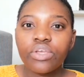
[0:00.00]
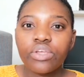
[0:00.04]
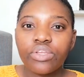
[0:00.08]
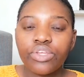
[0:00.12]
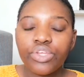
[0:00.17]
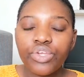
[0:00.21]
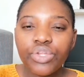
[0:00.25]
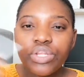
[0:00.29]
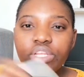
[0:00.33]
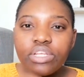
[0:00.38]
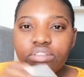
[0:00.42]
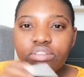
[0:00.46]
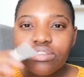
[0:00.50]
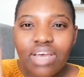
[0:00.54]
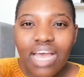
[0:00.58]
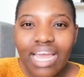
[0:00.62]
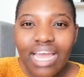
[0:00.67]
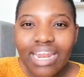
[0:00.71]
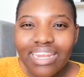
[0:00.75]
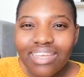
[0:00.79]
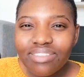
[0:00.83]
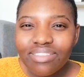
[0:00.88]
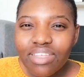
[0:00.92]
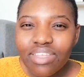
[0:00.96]
You need to
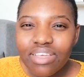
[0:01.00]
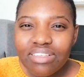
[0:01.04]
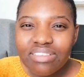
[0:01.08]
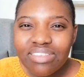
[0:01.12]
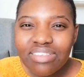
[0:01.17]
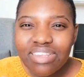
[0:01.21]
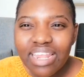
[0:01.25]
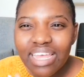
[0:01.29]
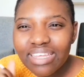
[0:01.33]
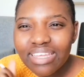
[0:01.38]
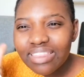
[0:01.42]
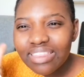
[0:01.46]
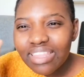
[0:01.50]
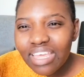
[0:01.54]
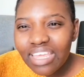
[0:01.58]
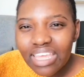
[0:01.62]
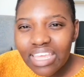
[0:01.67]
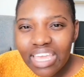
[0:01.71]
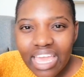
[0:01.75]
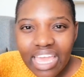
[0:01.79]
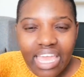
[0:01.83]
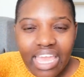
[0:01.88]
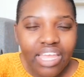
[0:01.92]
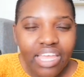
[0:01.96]
highlight things like the
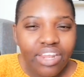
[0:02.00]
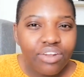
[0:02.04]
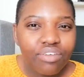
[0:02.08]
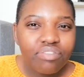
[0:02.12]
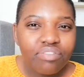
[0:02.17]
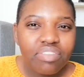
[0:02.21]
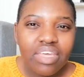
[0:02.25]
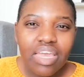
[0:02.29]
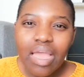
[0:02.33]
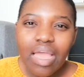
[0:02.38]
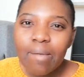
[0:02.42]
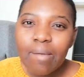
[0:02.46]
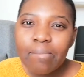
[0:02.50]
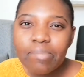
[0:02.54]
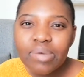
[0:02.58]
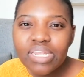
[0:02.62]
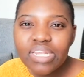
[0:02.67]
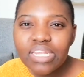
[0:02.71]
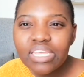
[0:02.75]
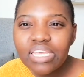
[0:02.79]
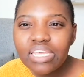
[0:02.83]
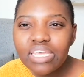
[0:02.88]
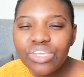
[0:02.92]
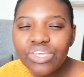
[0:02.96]
year end of the
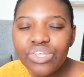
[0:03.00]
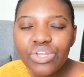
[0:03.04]
company.